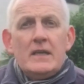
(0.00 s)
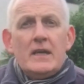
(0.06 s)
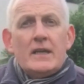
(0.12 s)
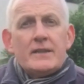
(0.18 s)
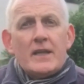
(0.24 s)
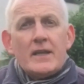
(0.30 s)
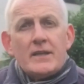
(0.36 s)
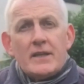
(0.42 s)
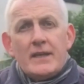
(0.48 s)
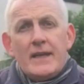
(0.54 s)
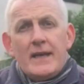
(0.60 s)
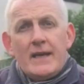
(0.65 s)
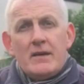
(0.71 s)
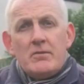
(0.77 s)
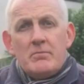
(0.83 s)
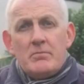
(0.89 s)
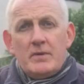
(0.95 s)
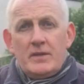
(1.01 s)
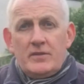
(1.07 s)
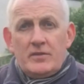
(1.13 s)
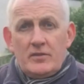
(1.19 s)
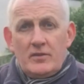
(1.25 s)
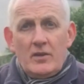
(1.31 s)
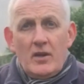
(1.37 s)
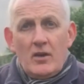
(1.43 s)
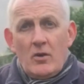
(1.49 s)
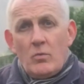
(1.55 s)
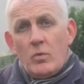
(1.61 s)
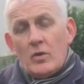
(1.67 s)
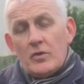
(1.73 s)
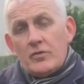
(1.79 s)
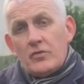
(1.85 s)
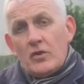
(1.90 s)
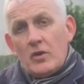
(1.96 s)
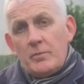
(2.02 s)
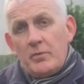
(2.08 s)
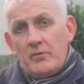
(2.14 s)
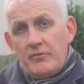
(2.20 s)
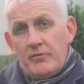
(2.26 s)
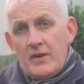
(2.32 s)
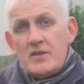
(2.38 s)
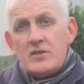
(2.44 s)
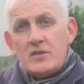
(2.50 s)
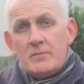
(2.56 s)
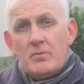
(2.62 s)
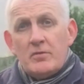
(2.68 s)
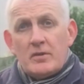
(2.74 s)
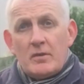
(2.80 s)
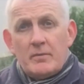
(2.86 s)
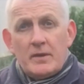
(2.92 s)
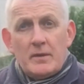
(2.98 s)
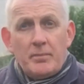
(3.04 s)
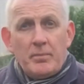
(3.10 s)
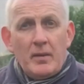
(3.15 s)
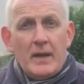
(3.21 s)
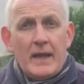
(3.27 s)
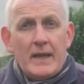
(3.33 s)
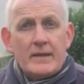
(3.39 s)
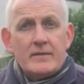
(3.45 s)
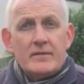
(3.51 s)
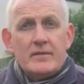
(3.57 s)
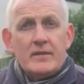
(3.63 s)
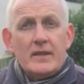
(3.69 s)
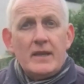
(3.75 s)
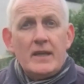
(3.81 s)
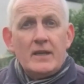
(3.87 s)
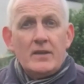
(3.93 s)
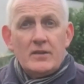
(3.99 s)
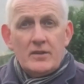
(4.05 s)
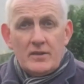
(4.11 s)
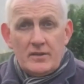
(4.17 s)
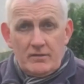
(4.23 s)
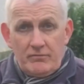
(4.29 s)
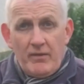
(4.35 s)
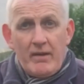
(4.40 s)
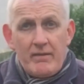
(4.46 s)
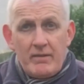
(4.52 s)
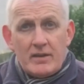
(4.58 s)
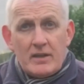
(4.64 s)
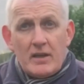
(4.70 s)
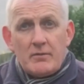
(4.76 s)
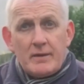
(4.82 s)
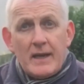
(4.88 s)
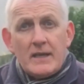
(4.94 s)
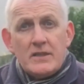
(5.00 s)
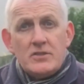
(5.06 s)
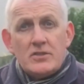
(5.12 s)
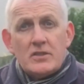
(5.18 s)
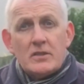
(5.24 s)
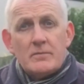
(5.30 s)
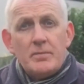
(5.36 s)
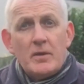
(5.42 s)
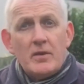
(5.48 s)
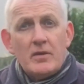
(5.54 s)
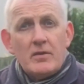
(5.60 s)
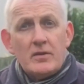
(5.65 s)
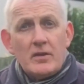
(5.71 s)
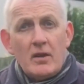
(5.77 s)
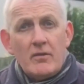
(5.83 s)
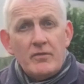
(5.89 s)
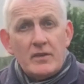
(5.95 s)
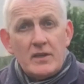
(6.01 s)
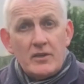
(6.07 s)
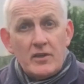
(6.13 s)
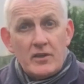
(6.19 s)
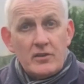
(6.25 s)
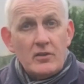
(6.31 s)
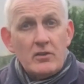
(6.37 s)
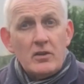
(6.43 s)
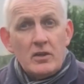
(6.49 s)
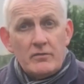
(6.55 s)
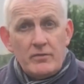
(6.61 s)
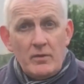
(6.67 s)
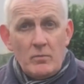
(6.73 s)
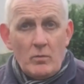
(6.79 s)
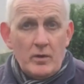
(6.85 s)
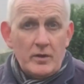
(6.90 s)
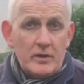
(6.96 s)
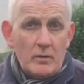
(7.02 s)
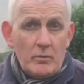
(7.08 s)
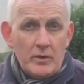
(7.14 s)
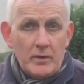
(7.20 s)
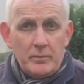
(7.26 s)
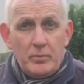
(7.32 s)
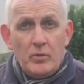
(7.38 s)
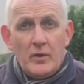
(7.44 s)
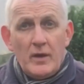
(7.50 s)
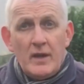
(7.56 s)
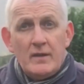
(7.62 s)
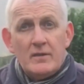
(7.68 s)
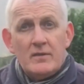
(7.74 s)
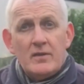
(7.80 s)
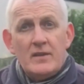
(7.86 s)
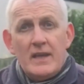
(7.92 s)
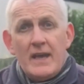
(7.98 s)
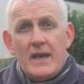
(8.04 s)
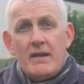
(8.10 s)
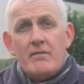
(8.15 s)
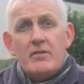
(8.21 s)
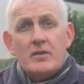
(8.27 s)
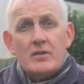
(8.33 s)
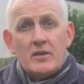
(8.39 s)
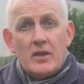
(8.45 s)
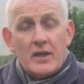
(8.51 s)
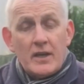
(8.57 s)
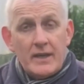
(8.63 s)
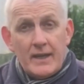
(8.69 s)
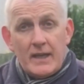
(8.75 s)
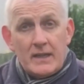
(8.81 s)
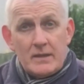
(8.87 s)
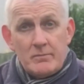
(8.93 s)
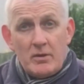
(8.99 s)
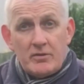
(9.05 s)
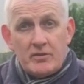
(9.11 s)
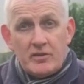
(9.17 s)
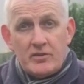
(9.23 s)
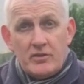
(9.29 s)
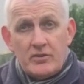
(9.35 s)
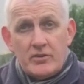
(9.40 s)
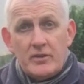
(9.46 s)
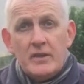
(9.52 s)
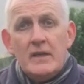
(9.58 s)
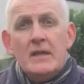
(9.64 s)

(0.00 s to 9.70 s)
That's going to help me to know what type of vegetables I'm going to plant in various locations, because obviously the sun loving ones I want to put into the areas that are going to get the most sun,